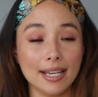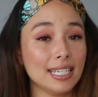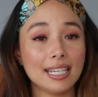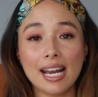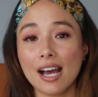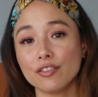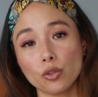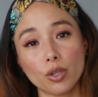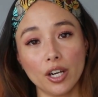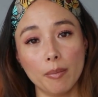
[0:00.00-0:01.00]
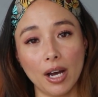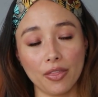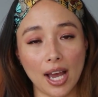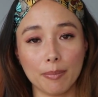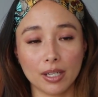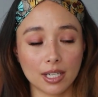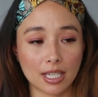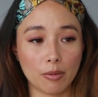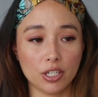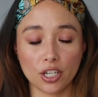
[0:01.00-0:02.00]
didn't have to worry about that because
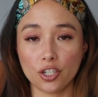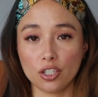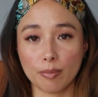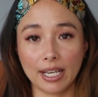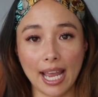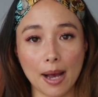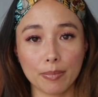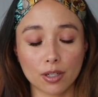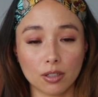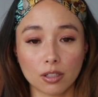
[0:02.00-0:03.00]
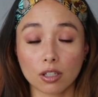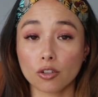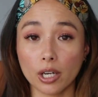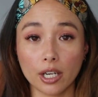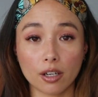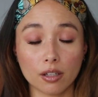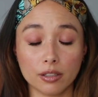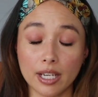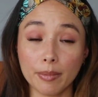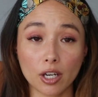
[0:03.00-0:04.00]
I would just use my Capital
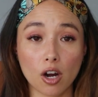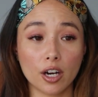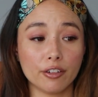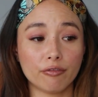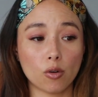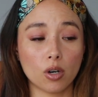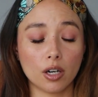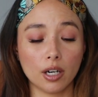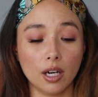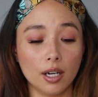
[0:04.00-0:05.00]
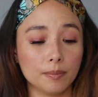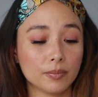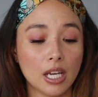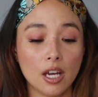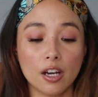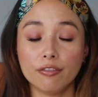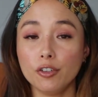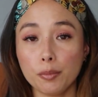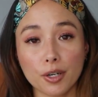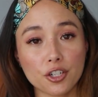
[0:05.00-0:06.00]
debit card for
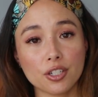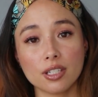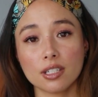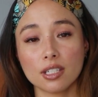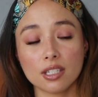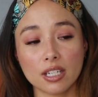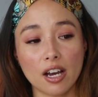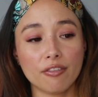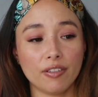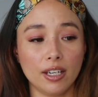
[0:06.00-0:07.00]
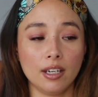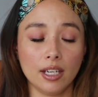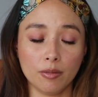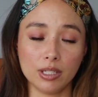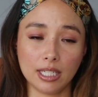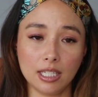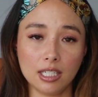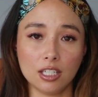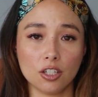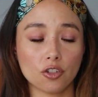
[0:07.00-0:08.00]
food purchases and stuff, and it was
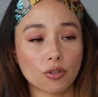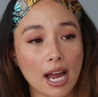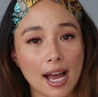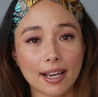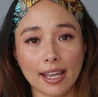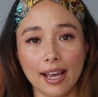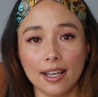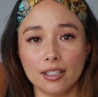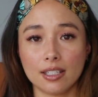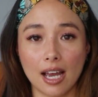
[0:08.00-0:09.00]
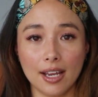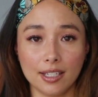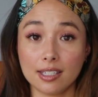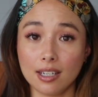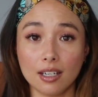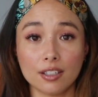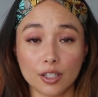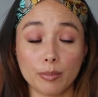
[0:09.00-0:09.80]
easy to track, and I stayed under